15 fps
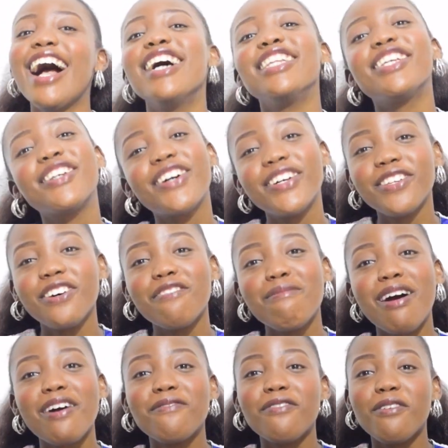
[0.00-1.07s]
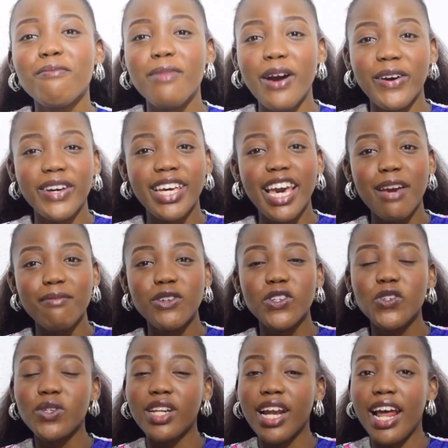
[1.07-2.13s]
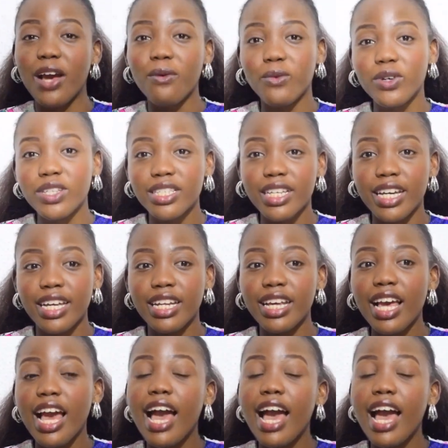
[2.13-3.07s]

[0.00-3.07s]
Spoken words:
the cutoff mark for biochemistry that I wanted,